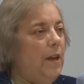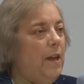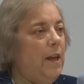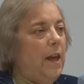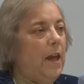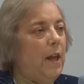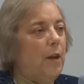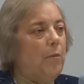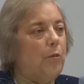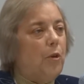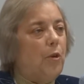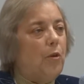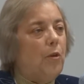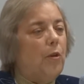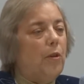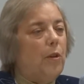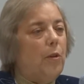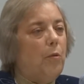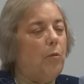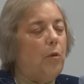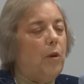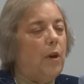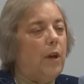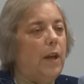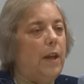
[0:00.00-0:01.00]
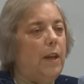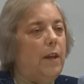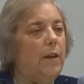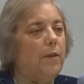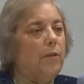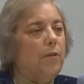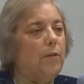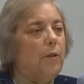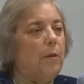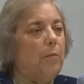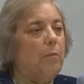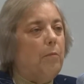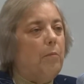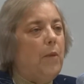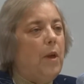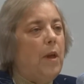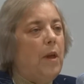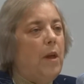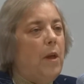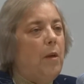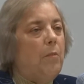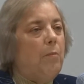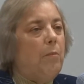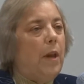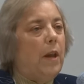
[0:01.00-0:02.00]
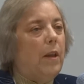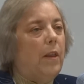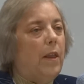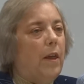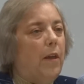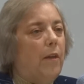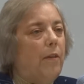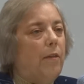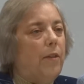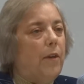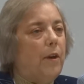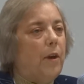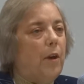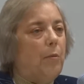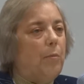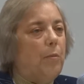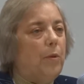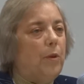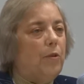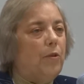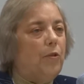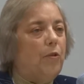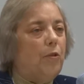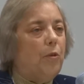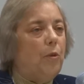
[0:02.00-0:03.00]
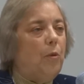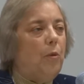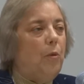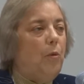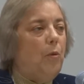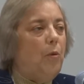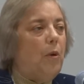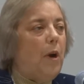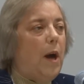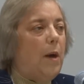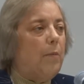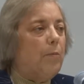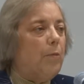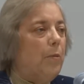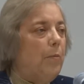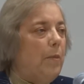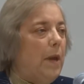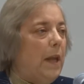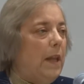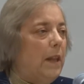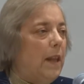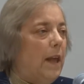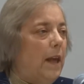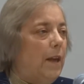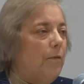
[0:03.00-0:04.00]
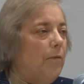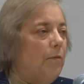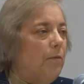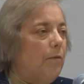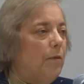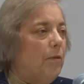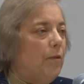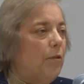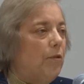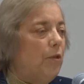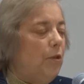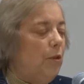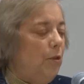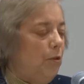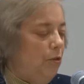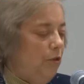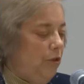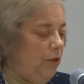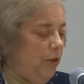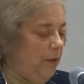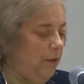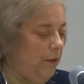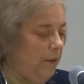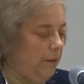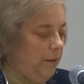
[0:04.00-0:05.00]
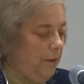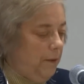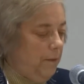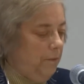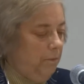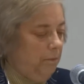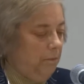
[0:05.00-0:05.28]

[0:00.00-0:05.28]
and I'm currently working as a mental health therapist through Optimum Life Solutions.